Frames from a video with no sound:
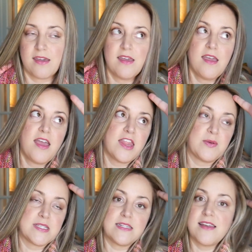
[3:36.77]

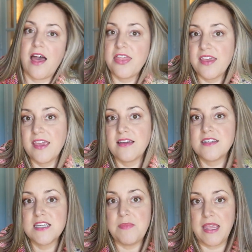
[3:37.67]
there was nothing
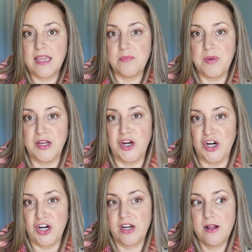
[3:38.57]
to make it
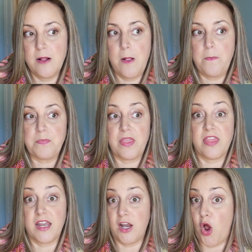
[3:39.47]
bigger
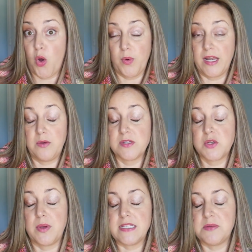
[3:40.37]
than it already was
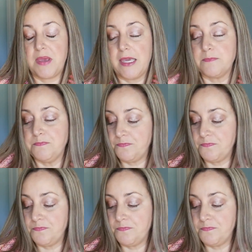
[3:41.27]
going to be.